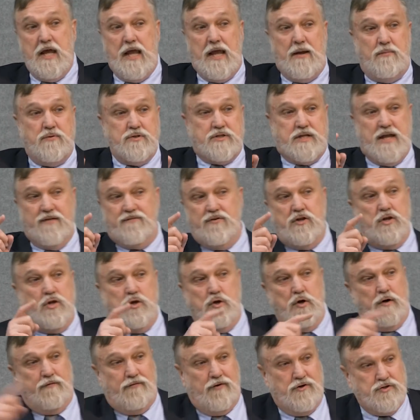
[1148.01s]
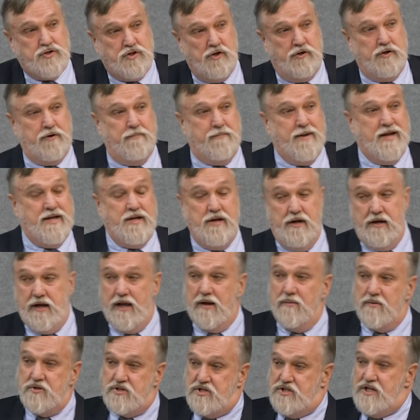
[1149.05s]
He was given universal dominion.
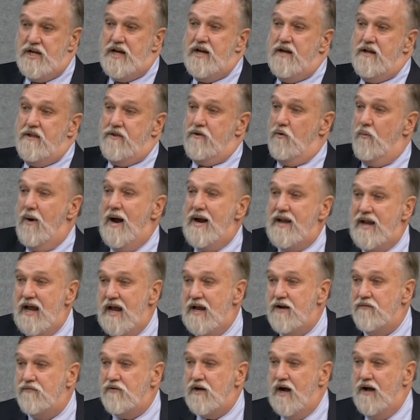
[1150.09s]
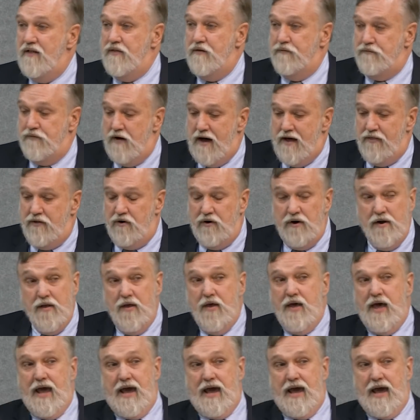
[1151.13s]
He was seated at the right hand of God the Father.